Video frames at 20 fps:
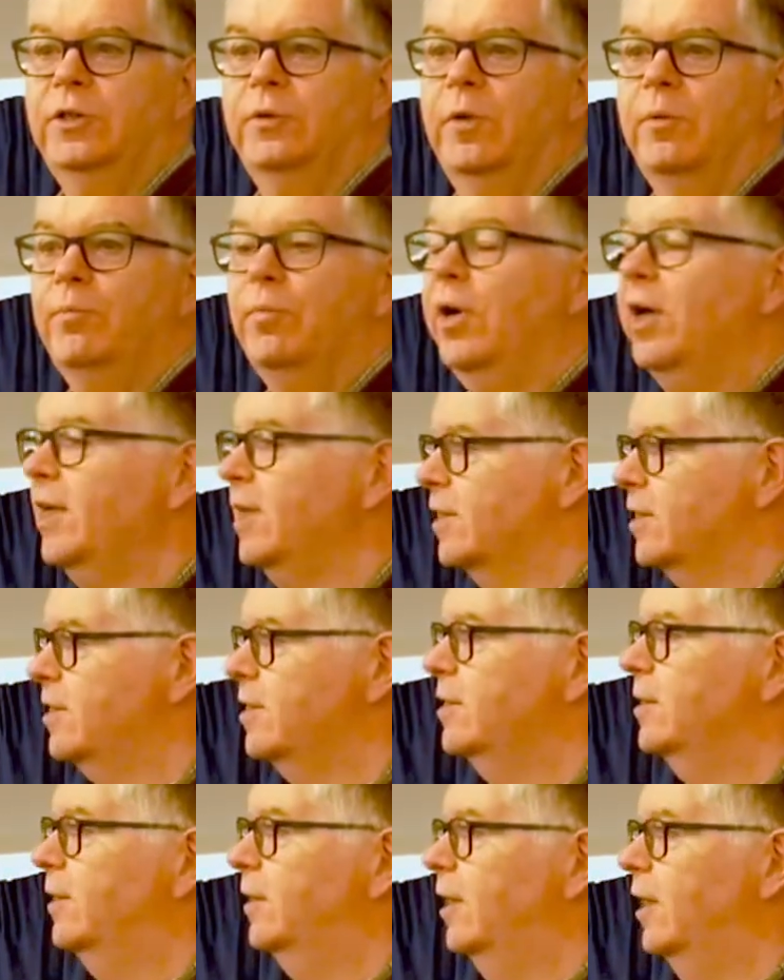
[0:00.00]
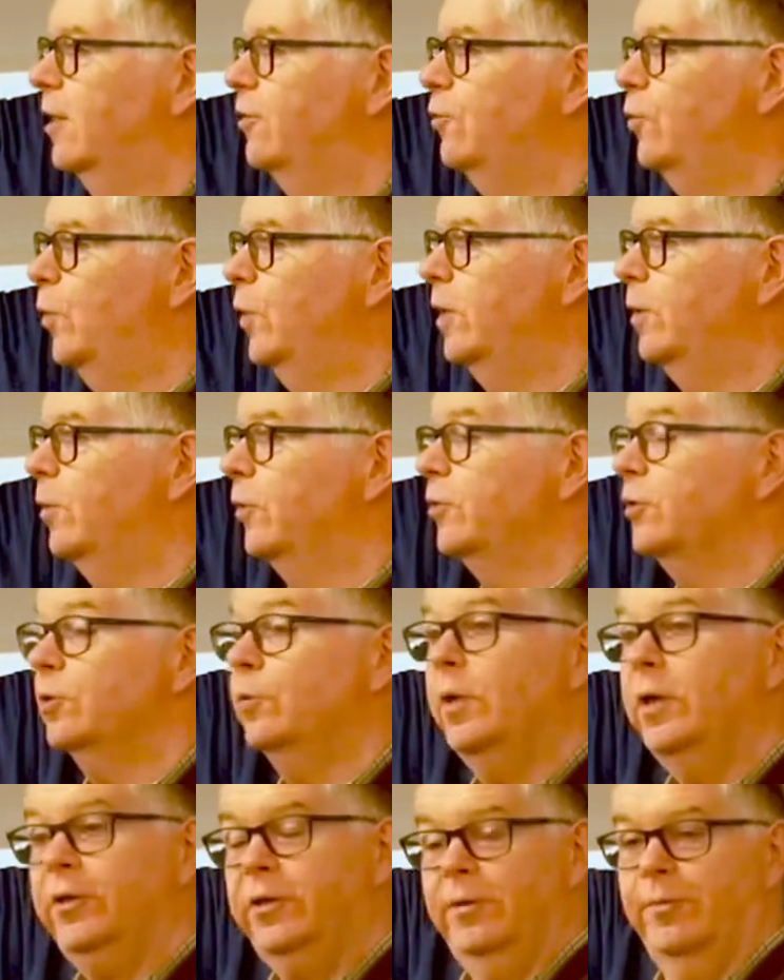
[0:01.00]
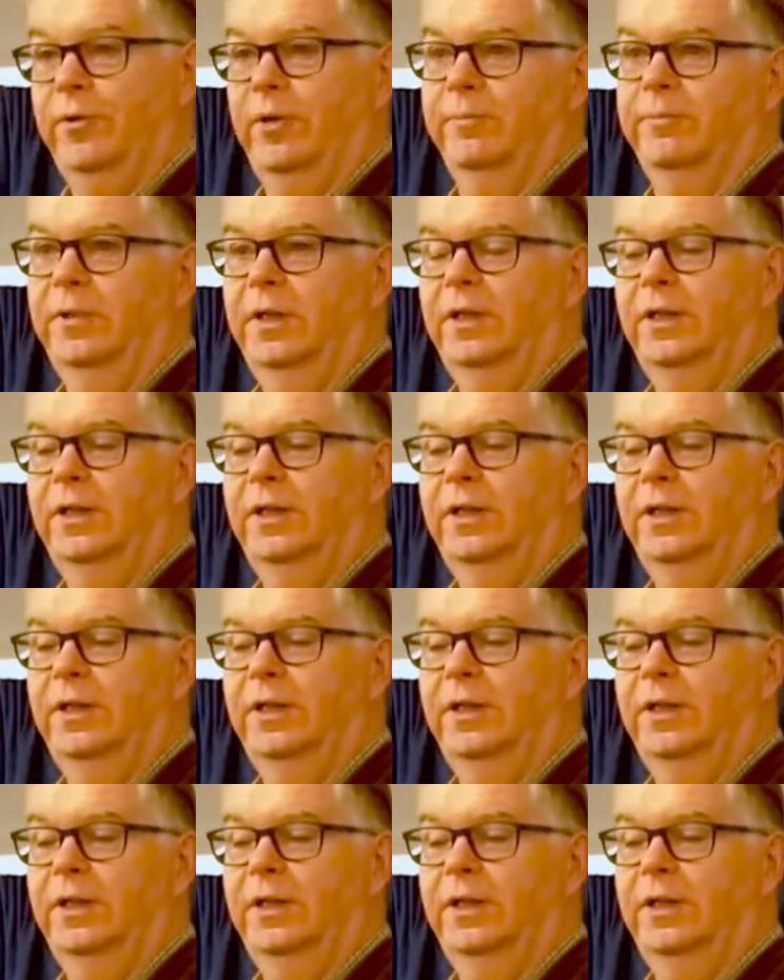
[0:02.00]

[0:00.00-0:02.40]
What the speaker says: to embrace if we want to welcome them?